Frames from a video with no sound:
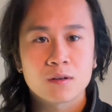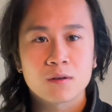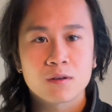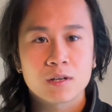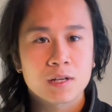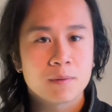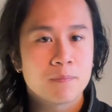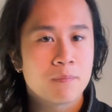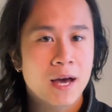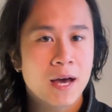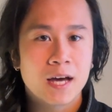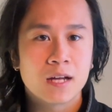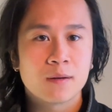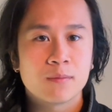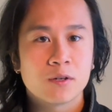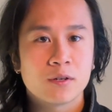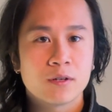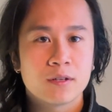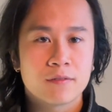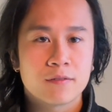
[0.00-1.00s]

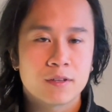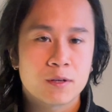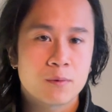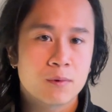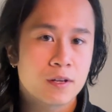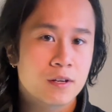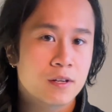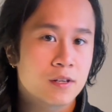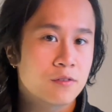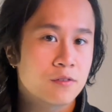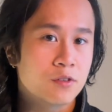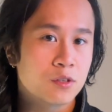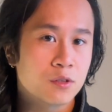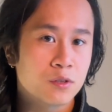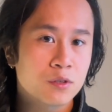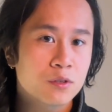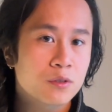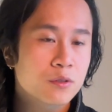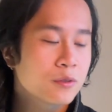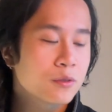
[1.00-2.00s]
compatible and if they want to interview
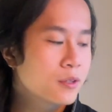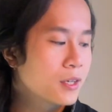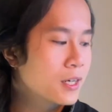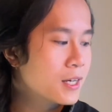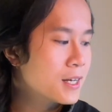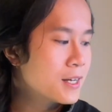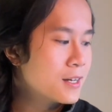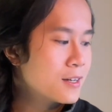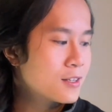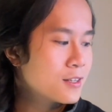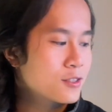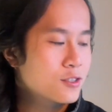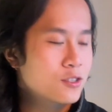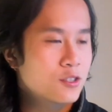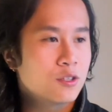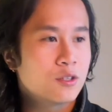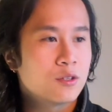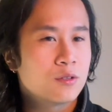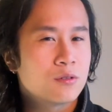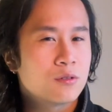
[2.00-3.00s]
you.
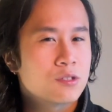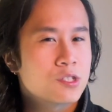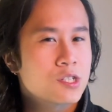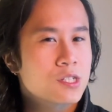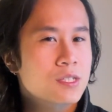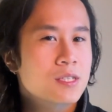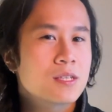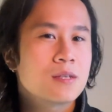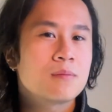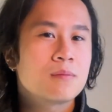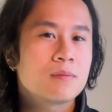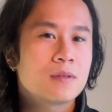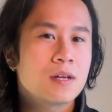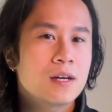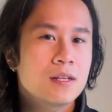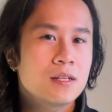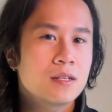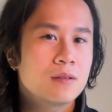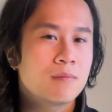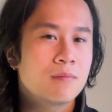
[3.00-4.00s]
So just keep that
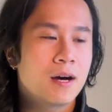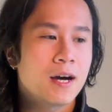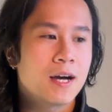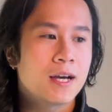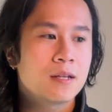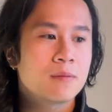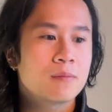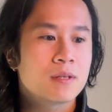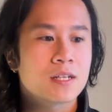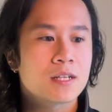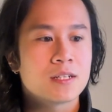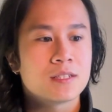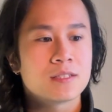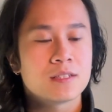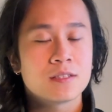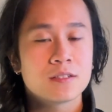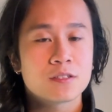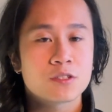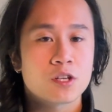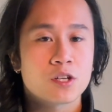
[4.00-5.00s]
in mind because in
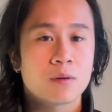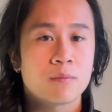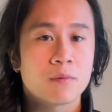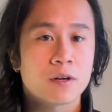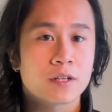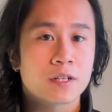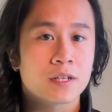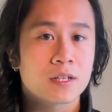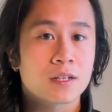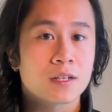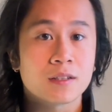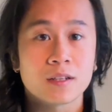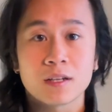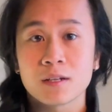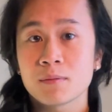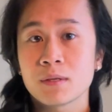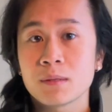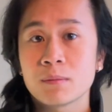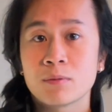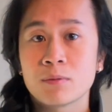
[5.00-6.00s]
this job market, a lot of
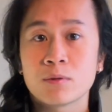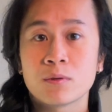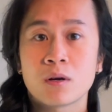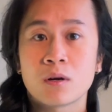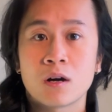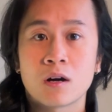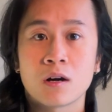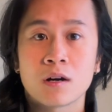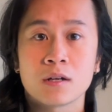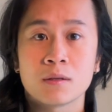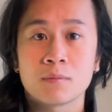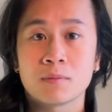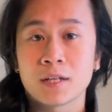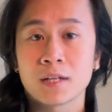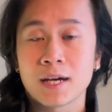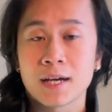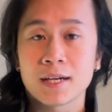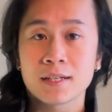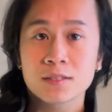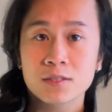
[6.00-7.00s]
people are
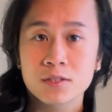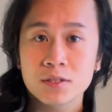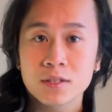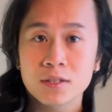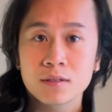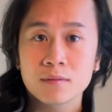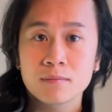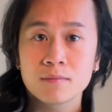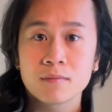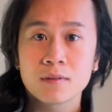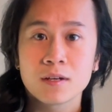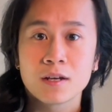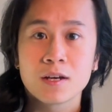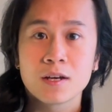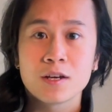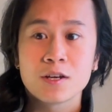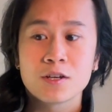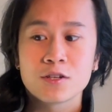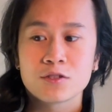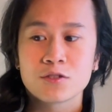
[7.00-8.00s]
applying to them.
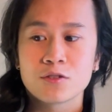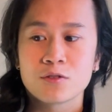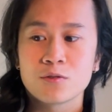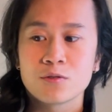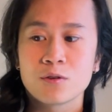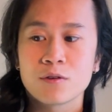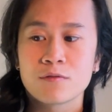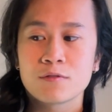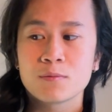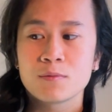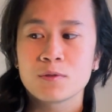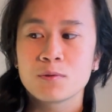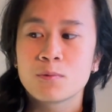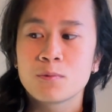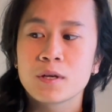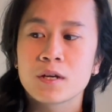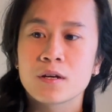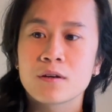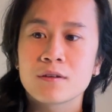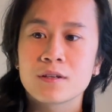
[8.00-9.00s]
So you have to be
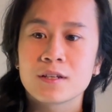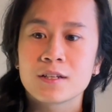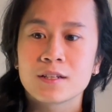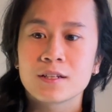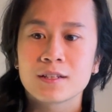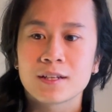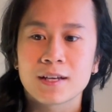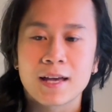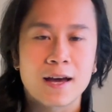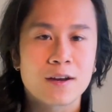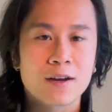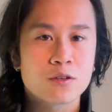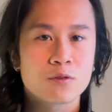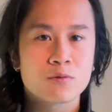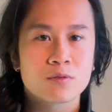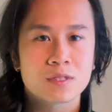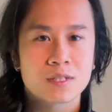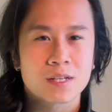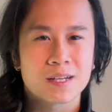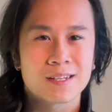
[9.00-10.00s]
wary, like how do you
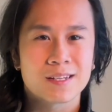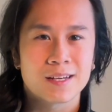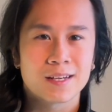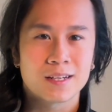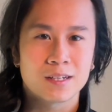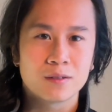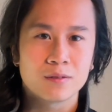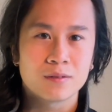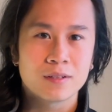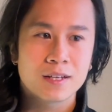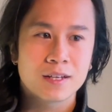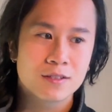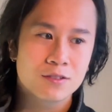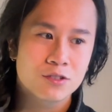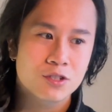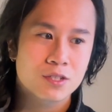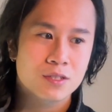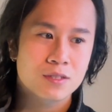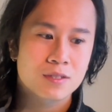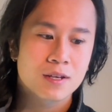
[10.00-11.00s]
stand out? And
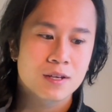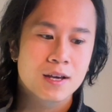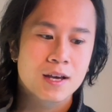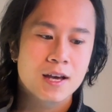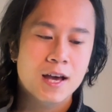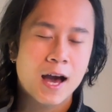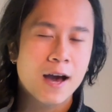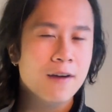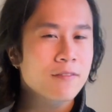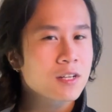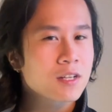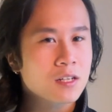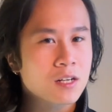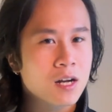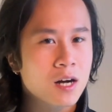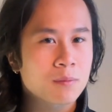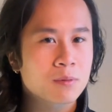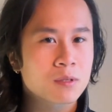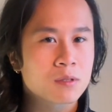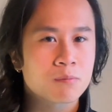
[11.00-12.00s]
just having a
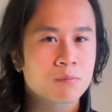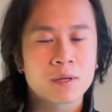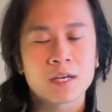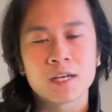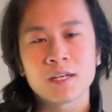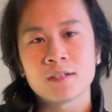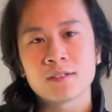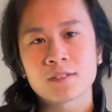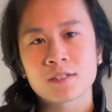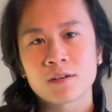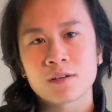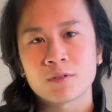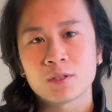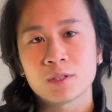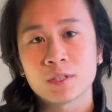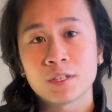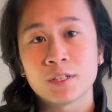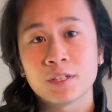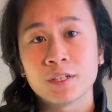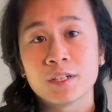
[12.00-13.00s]
copy and paste cover
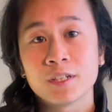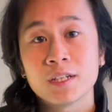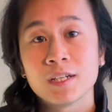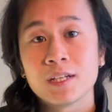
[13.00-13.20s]
letter